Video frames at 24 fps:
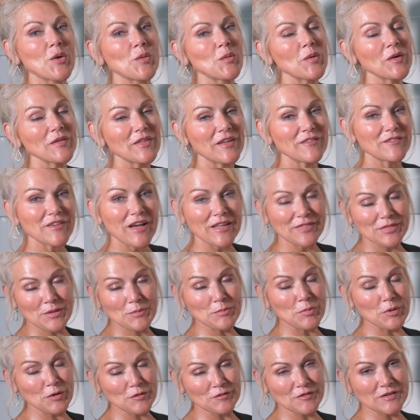Well, they've got the
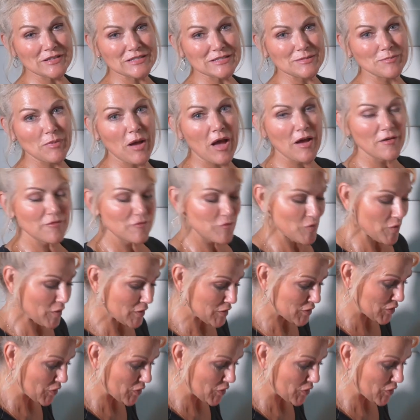perfect spot for it.